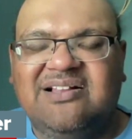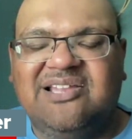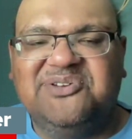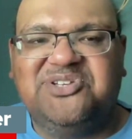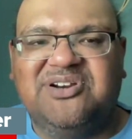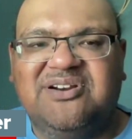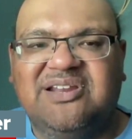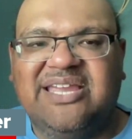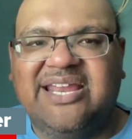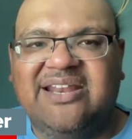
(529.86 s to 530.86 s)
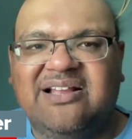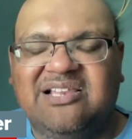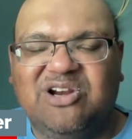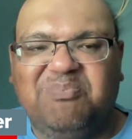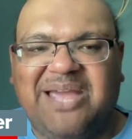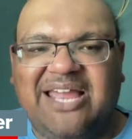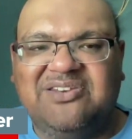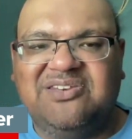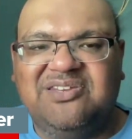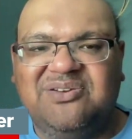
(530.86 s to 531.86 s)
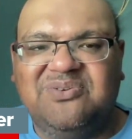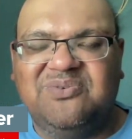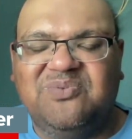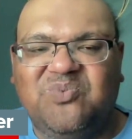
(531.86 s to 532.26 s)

closer and a clearer path to